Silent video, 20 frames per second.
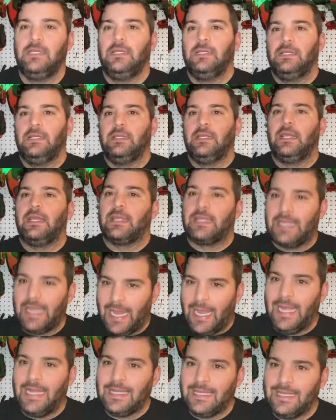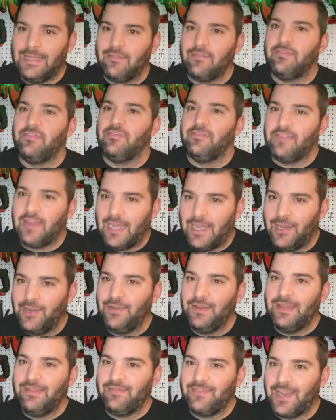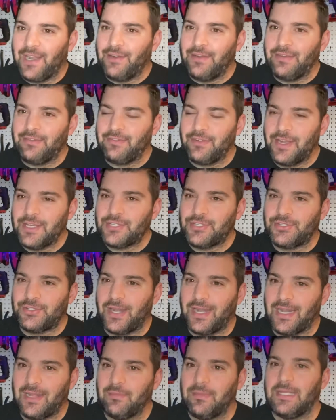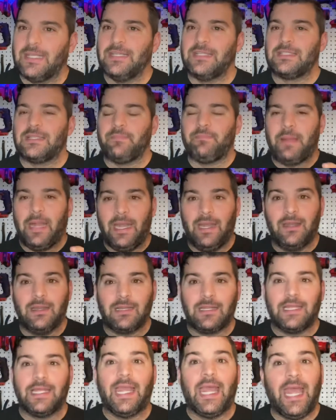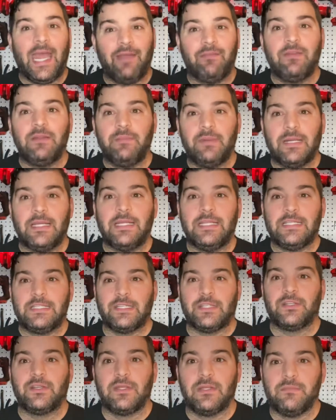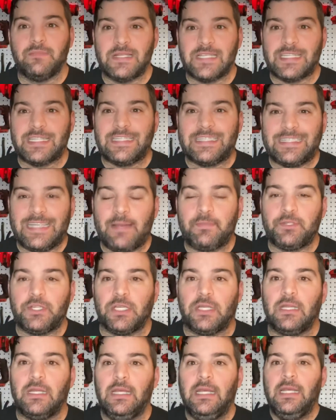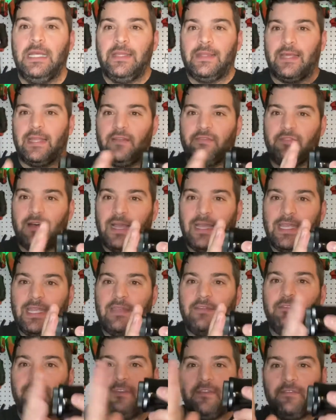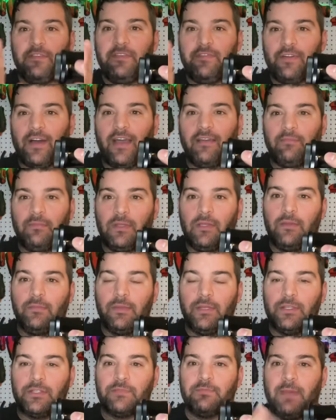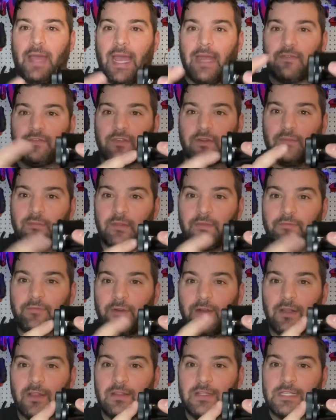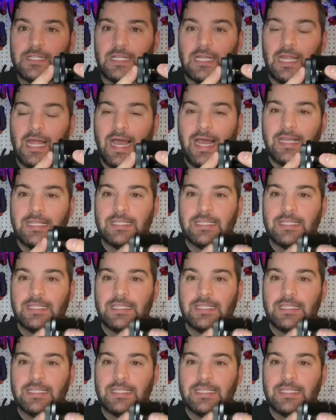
It can get very, very frustrating because apparently everybody is under the misconception that if I get 55 millimeters back from the front of this glass,